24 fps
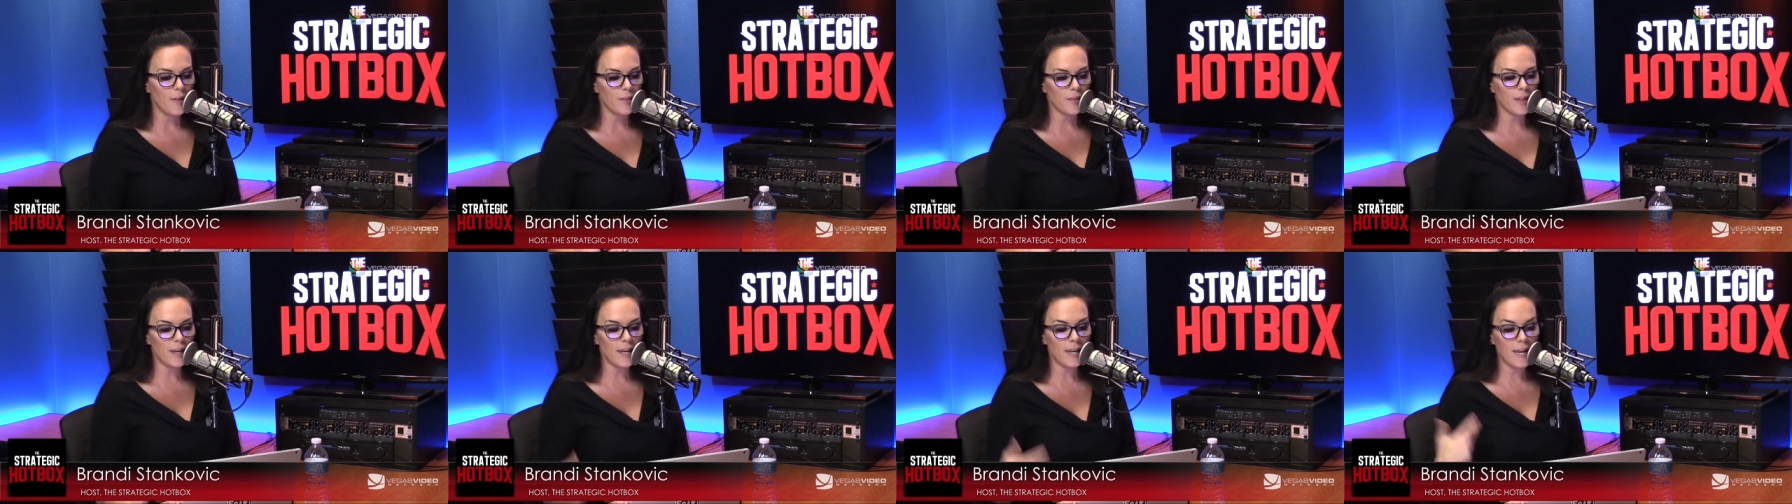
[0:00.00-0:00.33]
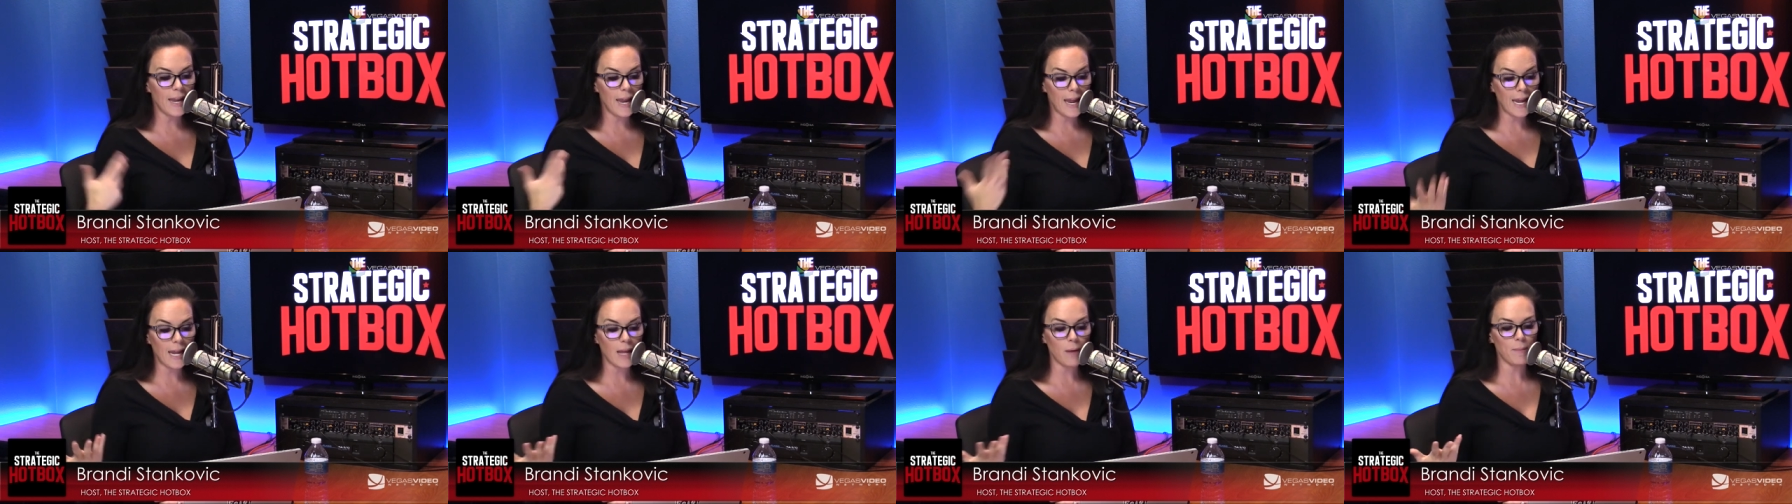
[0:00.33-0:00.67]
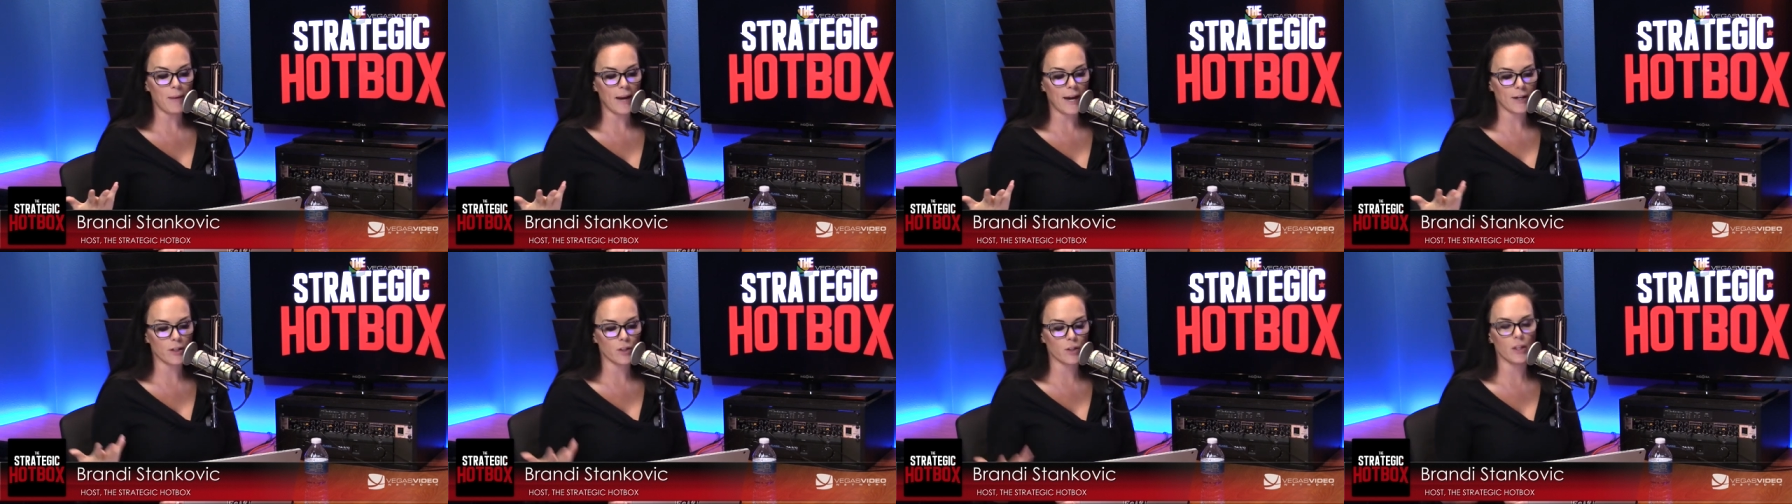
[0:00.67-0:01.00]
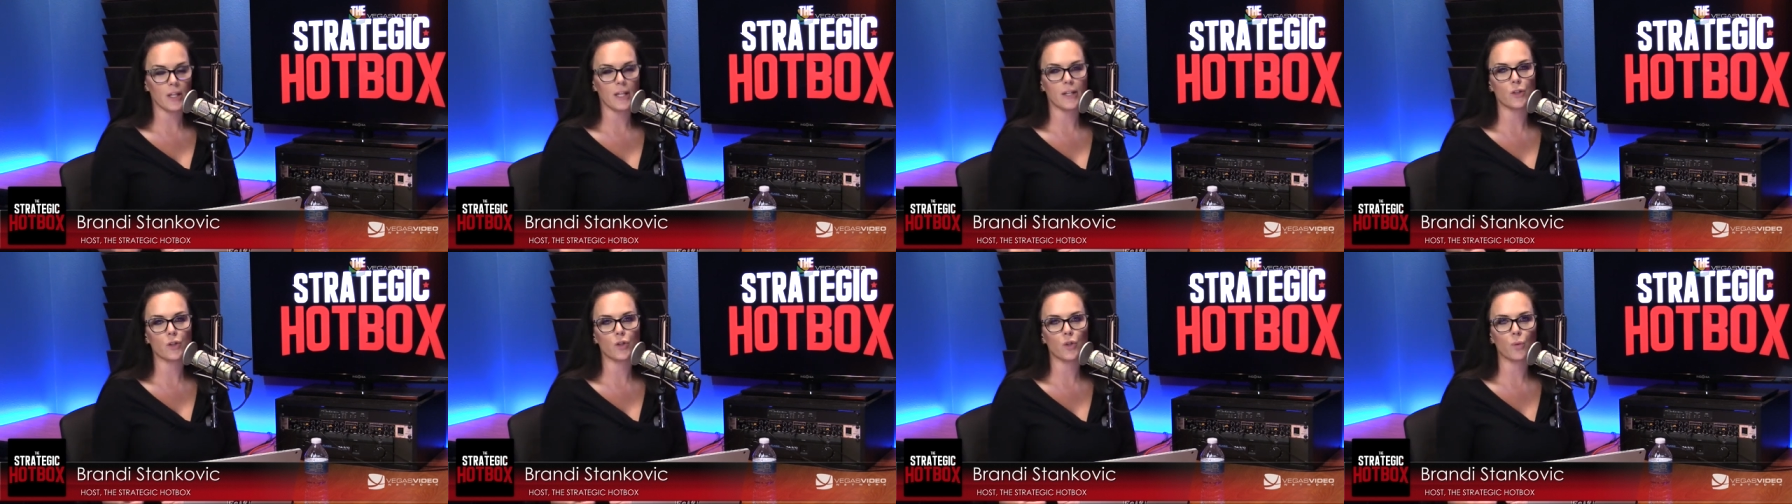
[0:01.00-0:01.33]
The name
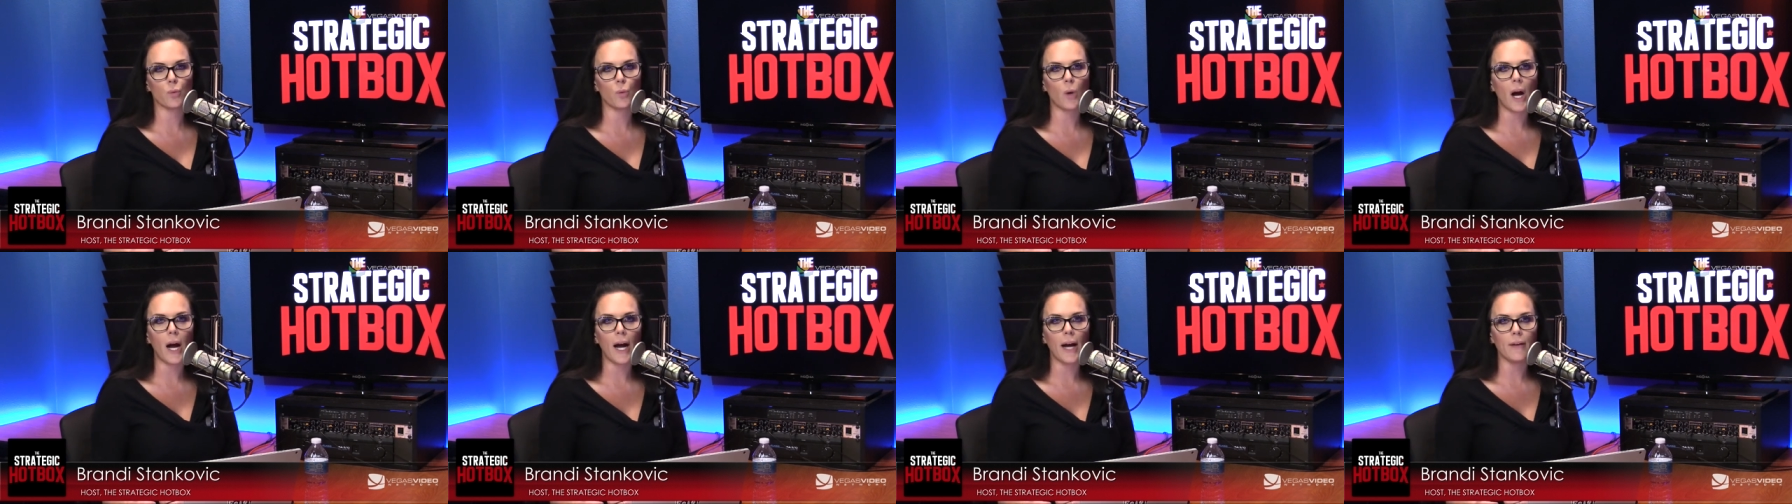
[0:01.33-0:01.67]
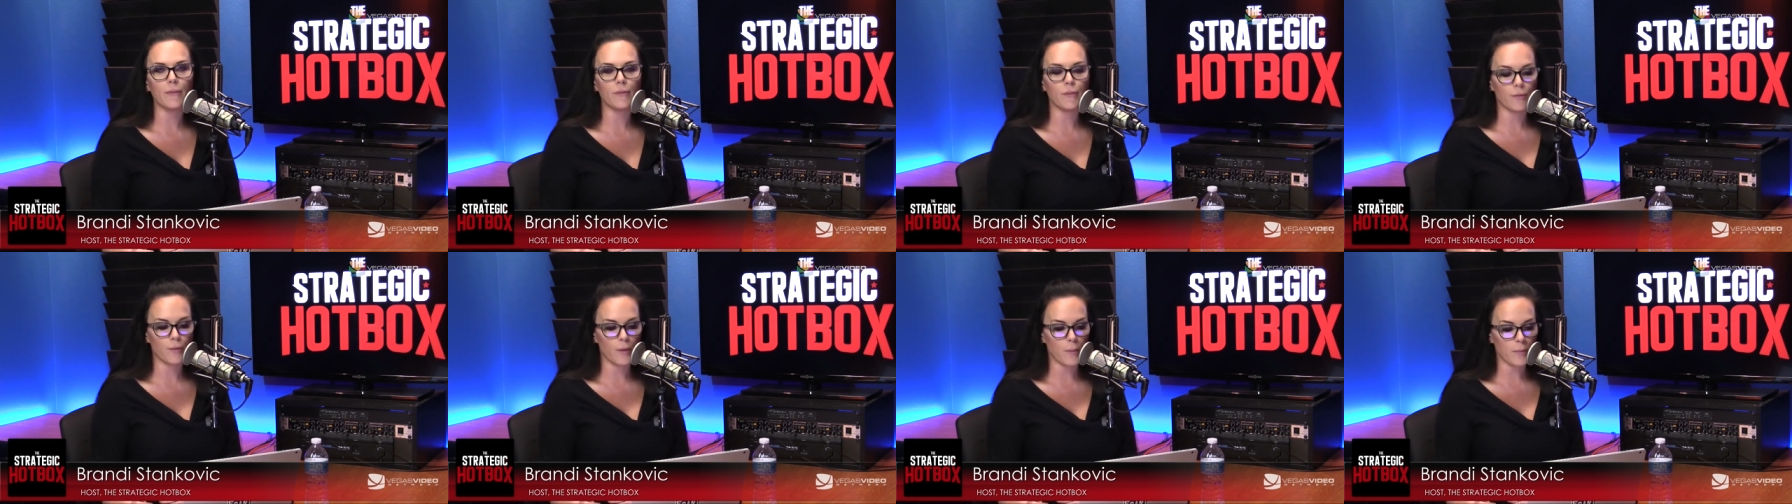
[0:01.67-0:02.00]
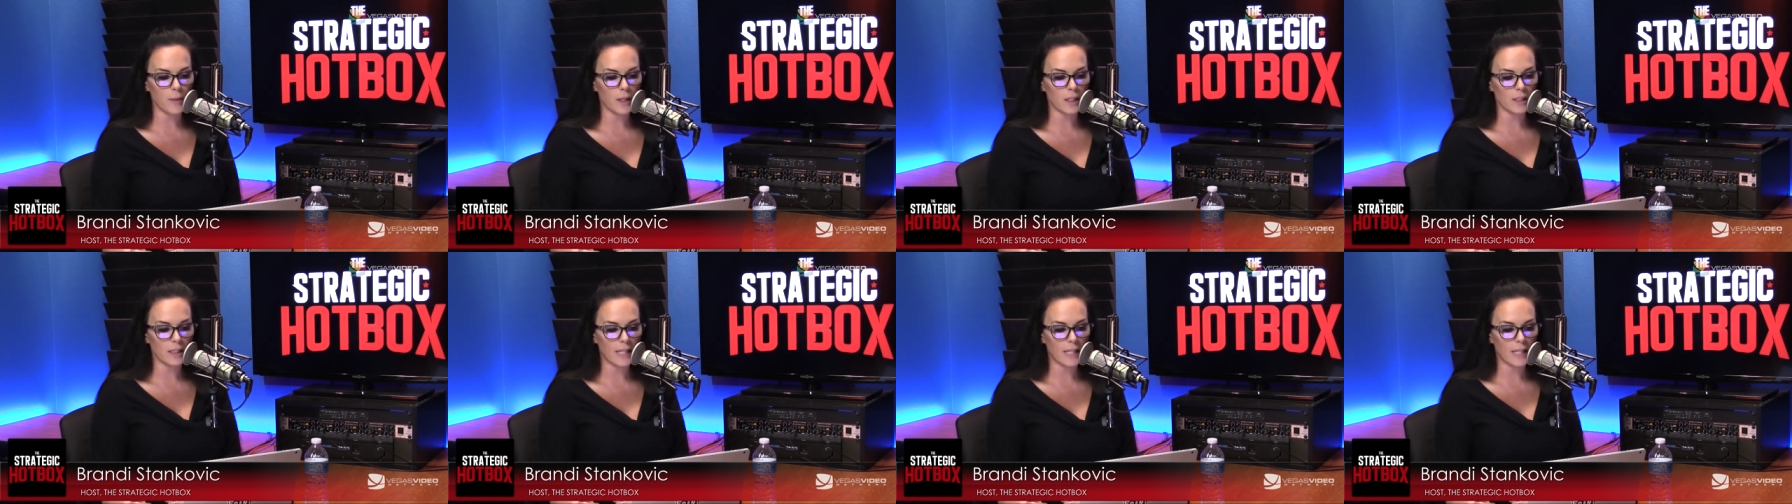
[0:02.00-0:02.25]
actually is derived from the